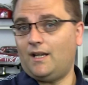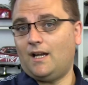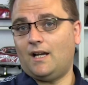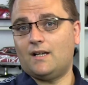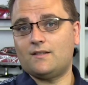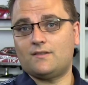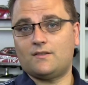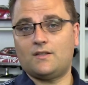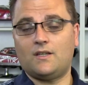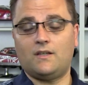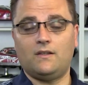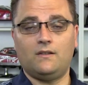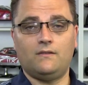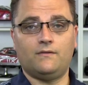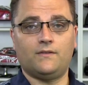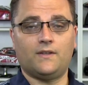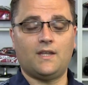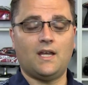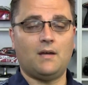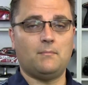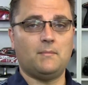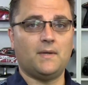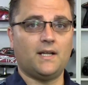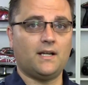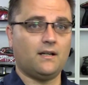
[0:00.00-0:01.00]
RC for
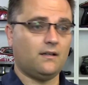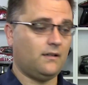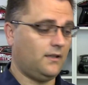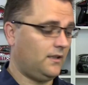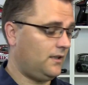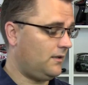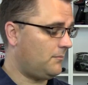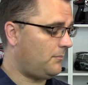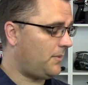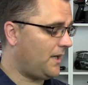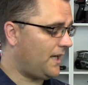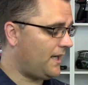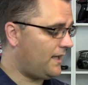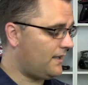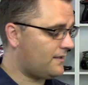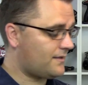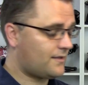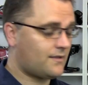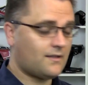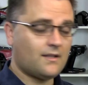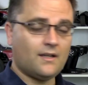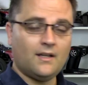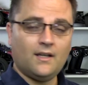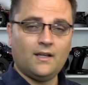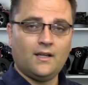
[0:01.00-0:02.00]
that matter, in the
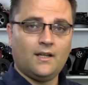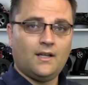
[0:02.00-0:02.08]
past,